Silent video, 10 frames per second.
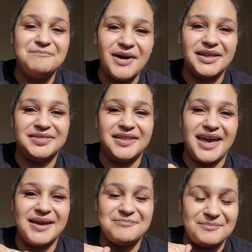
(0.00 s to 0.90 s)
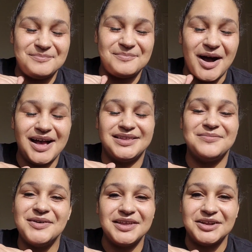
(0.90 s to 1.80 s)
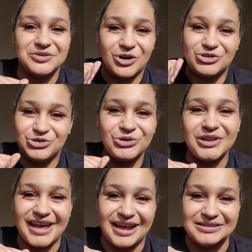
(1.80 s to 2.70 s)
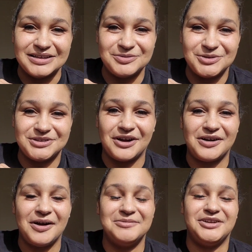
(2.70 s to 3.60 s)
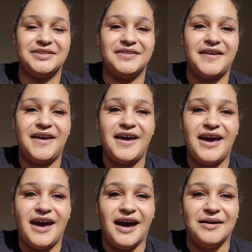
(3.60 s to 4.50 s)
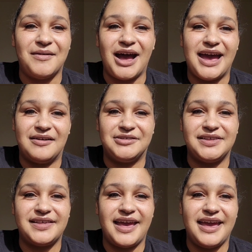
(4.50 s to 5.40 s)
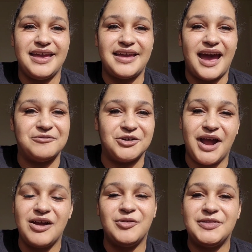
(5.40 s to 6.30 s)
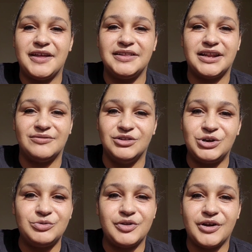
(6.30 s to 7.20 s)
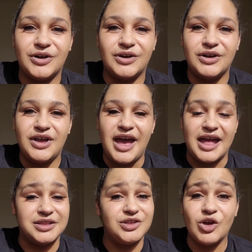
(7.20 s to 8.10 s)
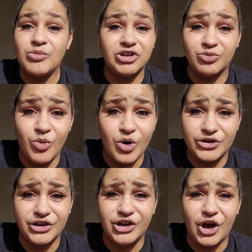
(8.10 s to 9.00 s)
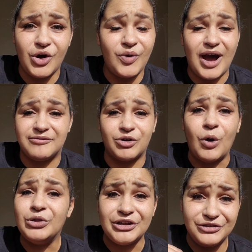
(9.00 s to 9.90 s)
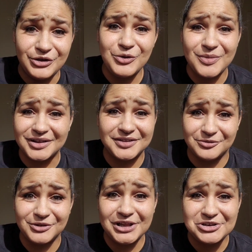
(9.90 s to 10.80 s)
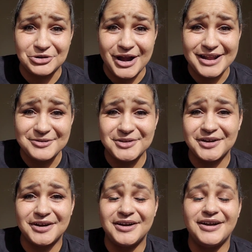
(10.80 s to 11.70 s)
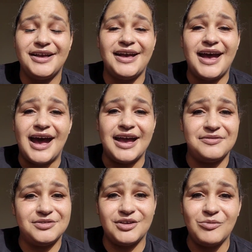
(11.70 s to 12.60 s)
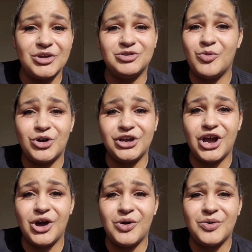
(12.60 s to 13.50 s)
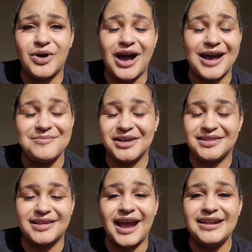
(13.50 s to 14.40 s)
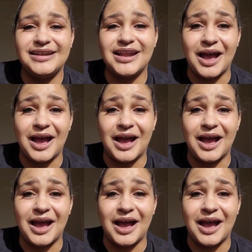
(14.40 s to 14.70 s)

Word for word: But the possibilities are truly endless with stock options. Um, I have to say, after everything that I've learned with her, and so much more to go after only two months of really trading with her, I have so much more to go. I'm excited.